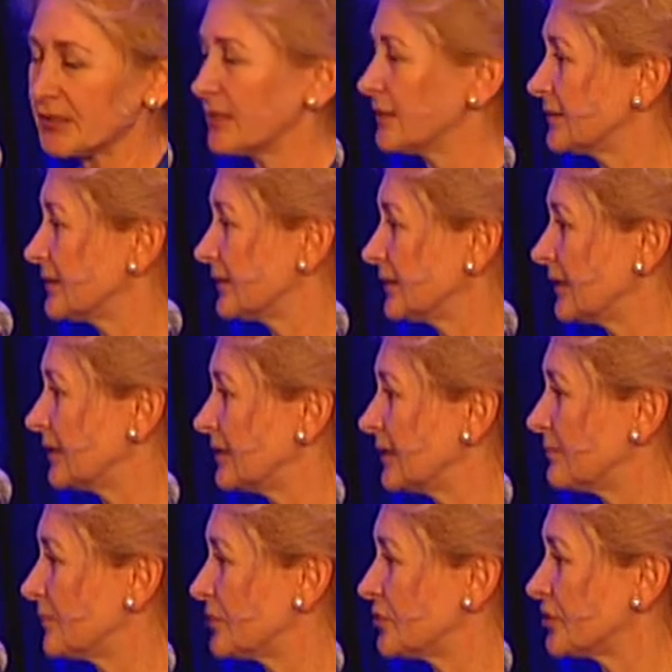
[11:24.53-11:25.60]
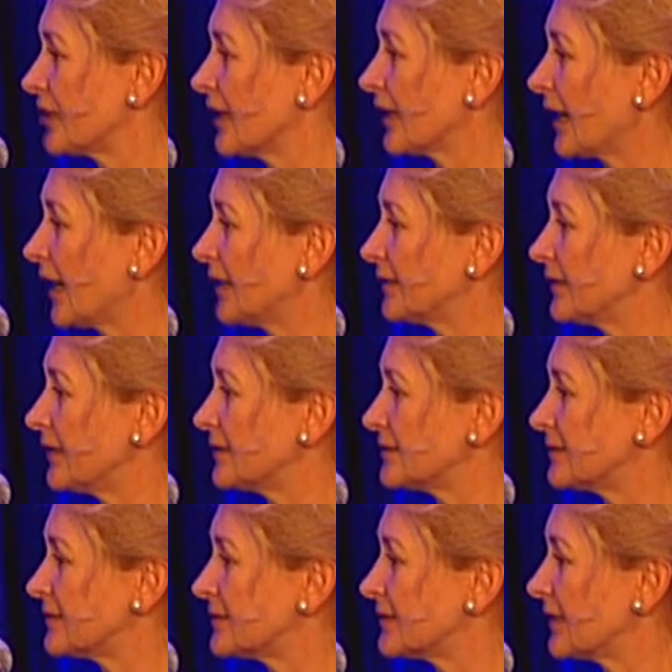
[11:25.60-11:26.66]
And DNA damage
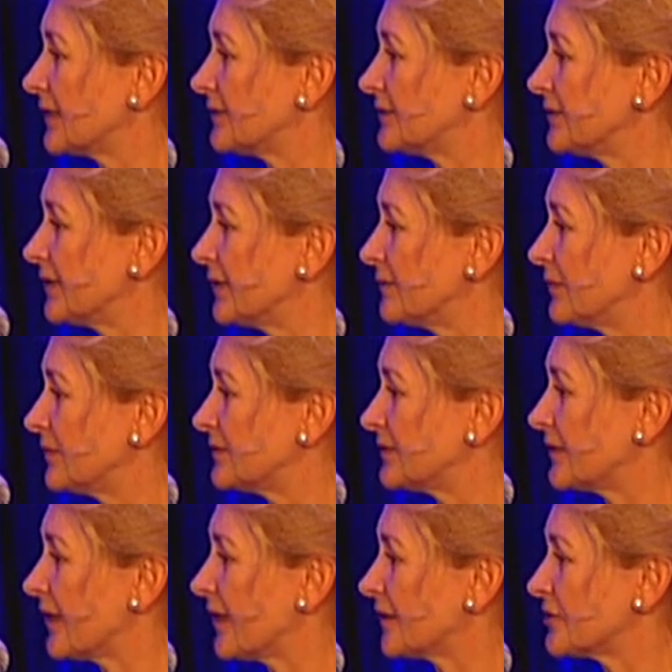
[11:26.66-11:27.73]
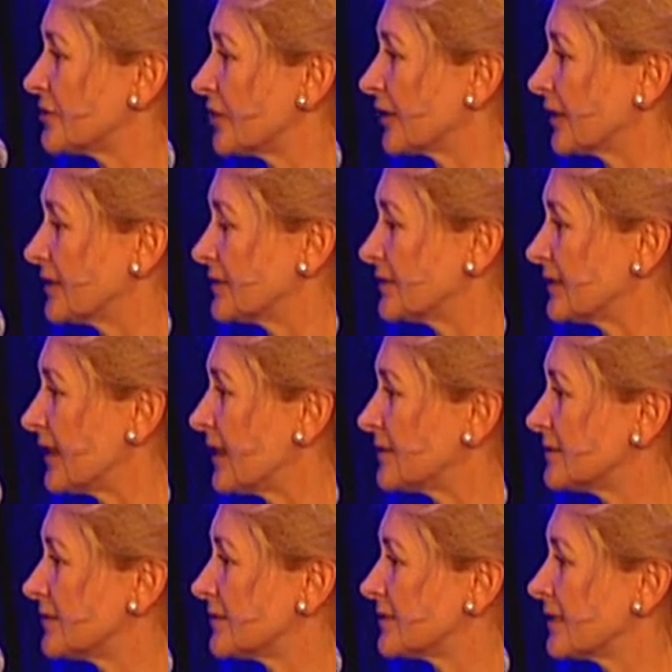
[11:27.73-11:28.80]
kinases, ATM, ATR, check, and
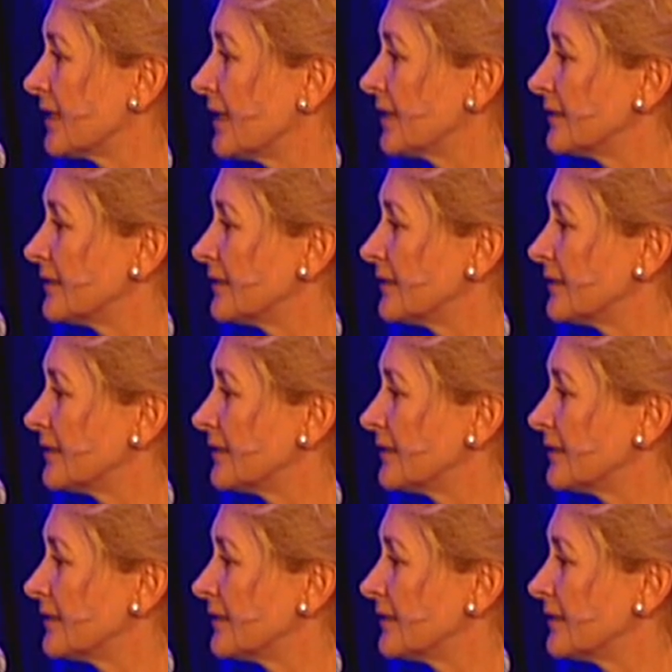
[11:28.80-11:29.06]
others,